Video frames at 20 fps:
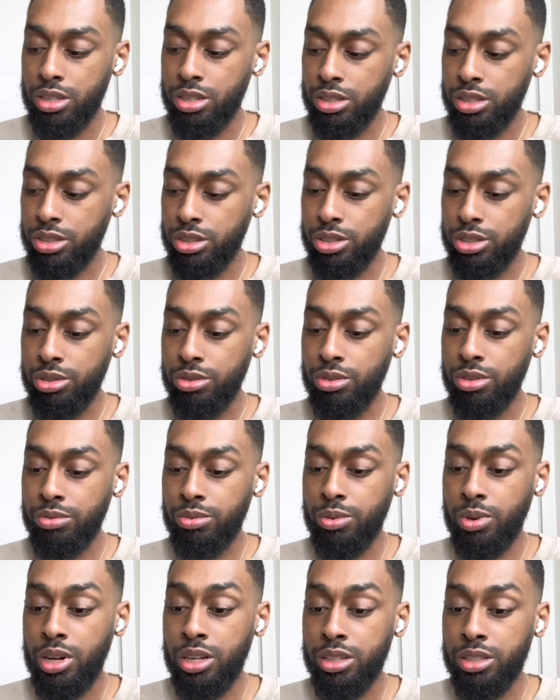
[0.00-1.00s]
The two of
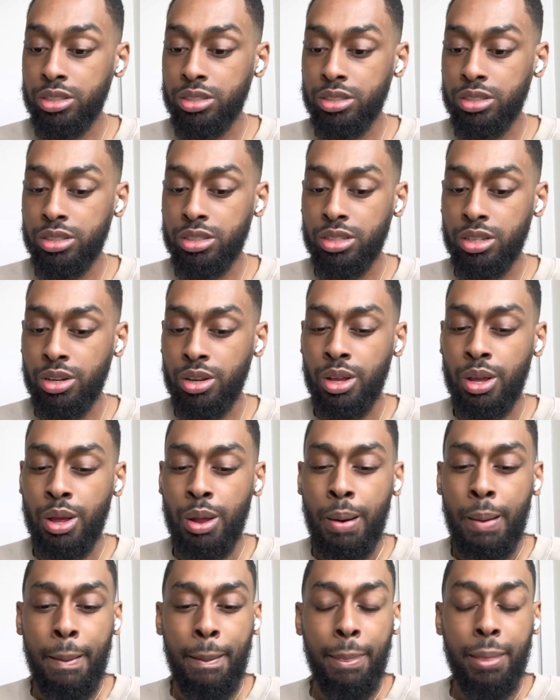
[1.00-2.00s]
wands.
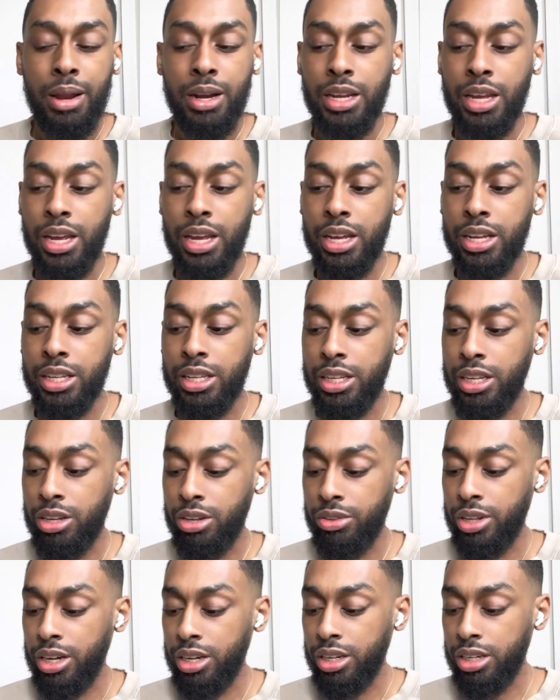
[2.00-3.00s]
Yeah, Leo,
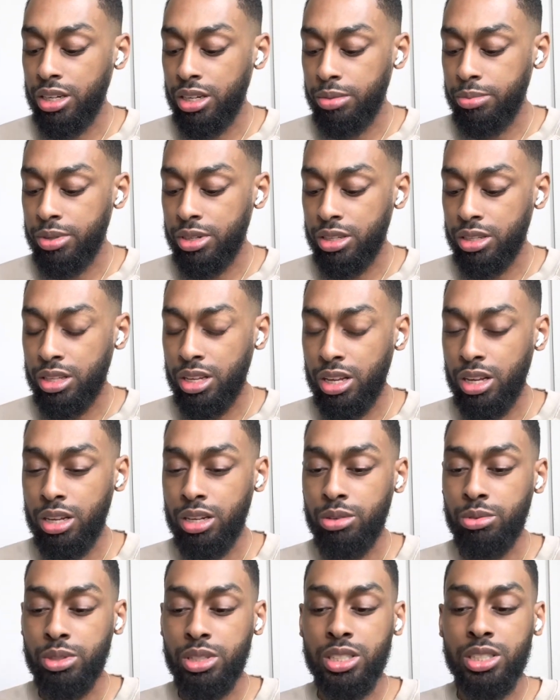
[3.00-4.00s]
there could have been a thing
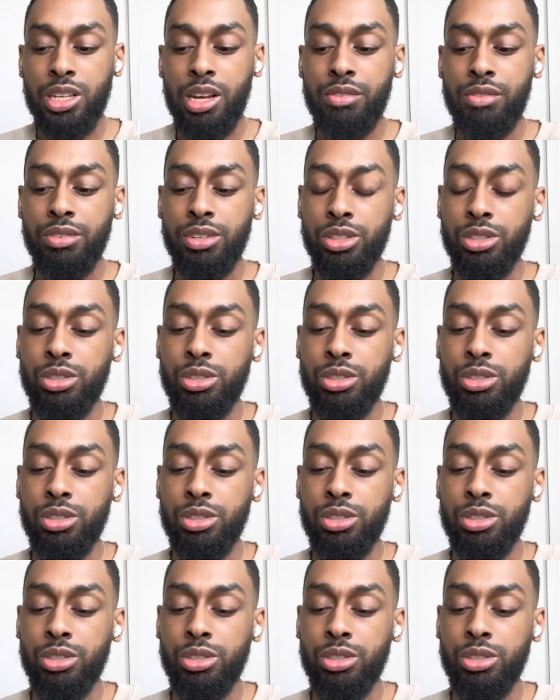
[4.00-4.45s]
with the Seven of